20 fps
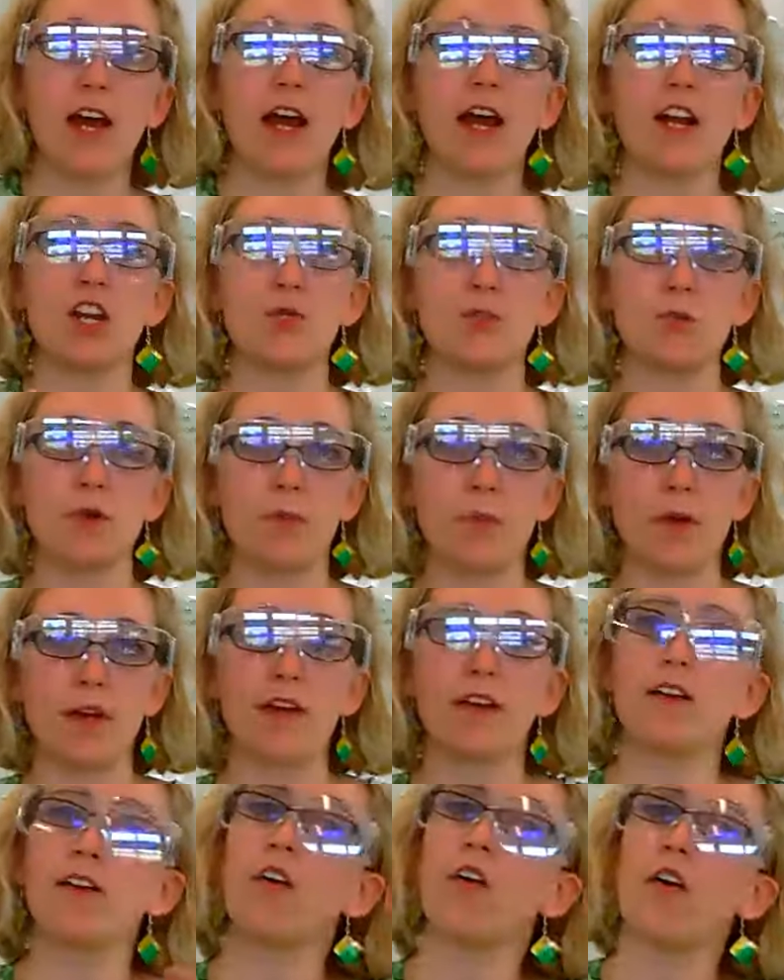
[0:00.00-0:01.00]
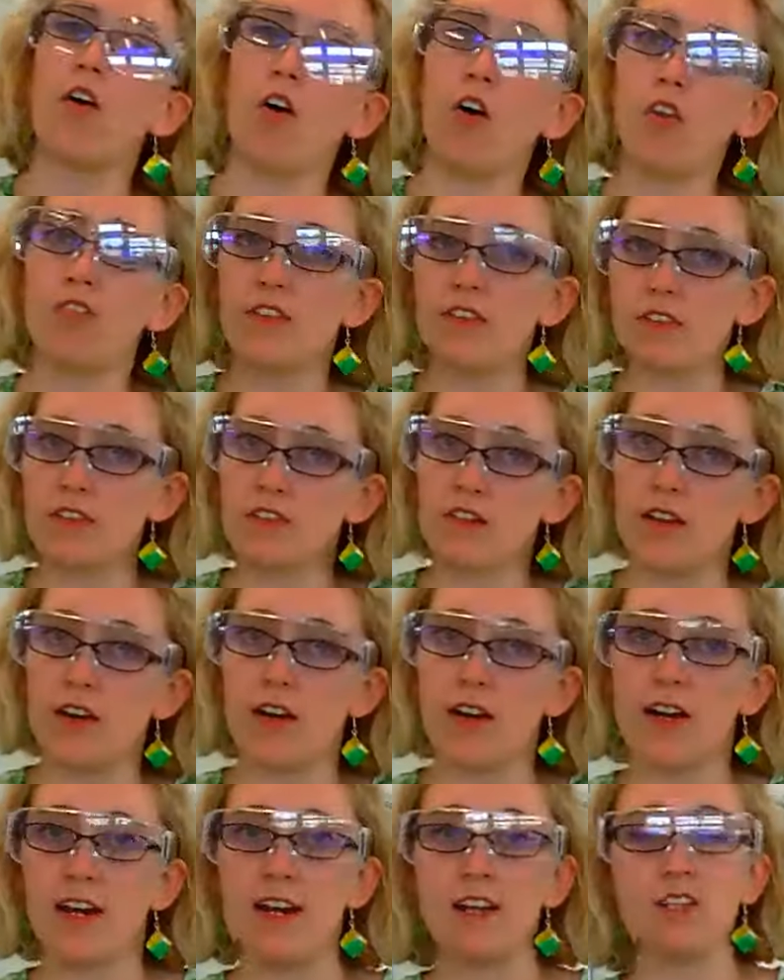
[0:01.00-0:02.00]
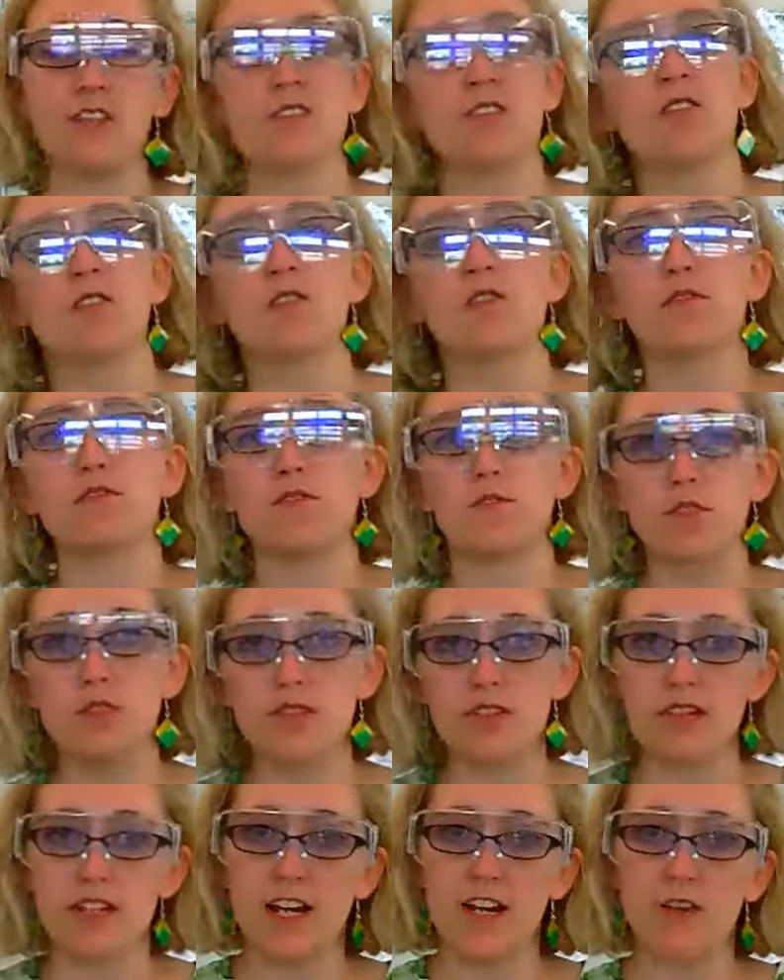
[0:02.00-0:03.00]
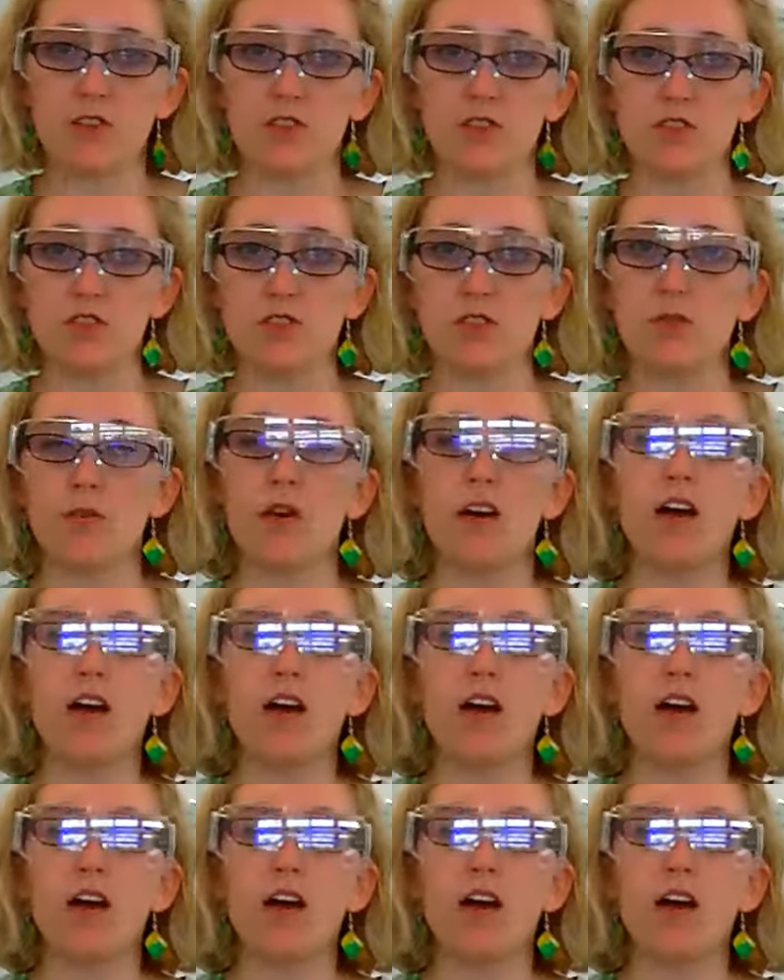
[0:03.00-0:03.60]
and you pop it on the side for a day or two,